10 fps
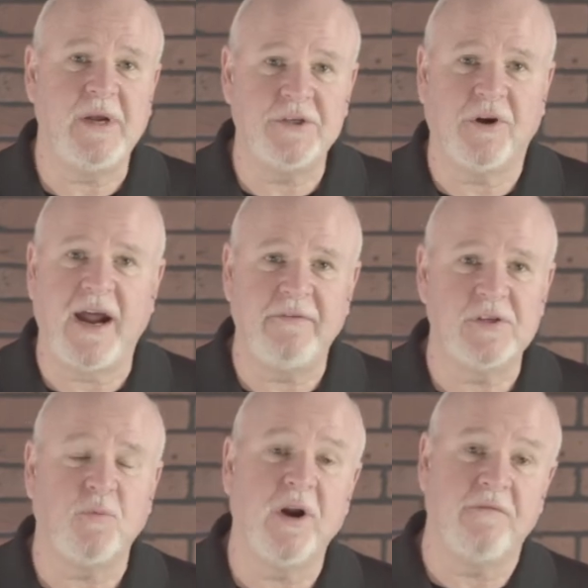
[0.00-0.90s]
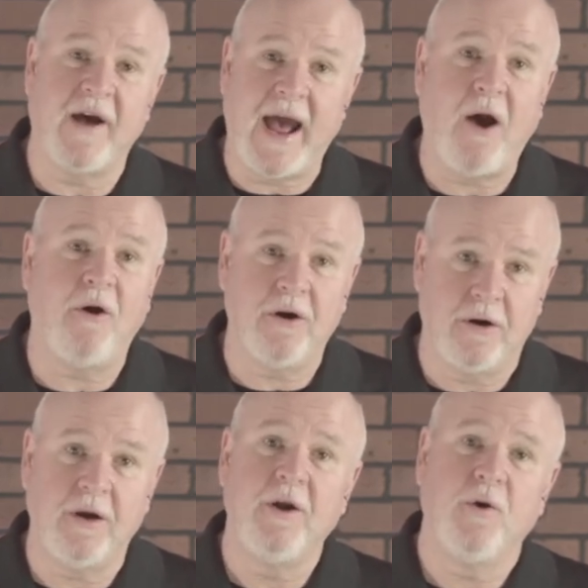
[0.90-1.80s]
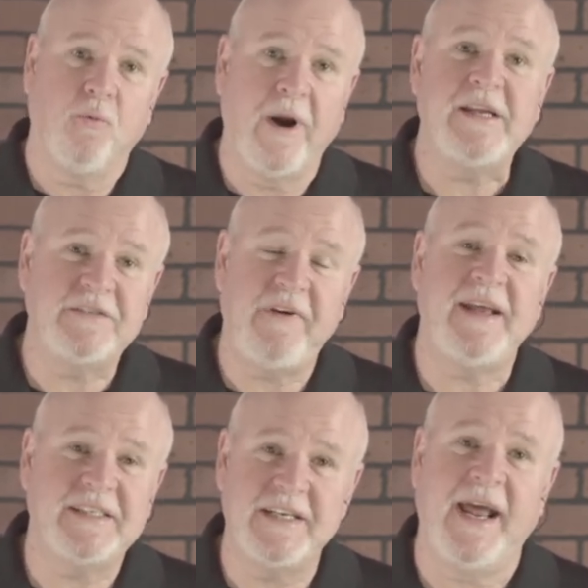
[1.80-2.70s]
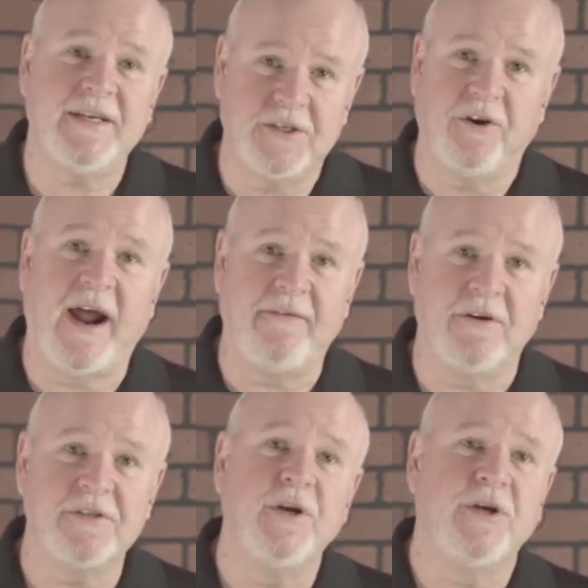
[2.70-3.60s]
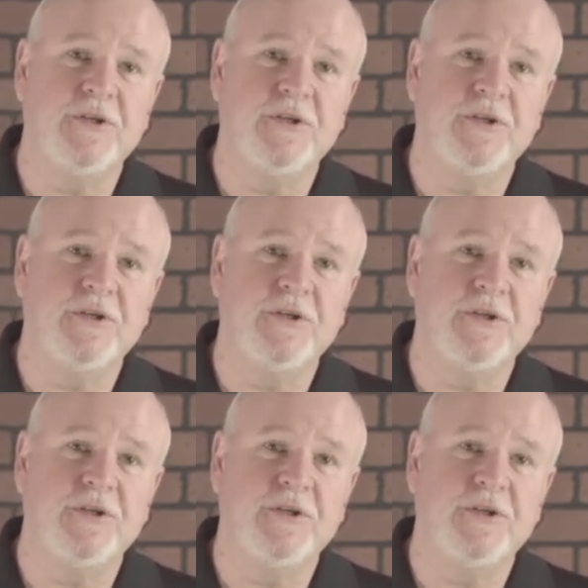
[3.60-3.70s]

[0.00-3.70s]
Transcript: drivers, one of our Race Face Next drivers,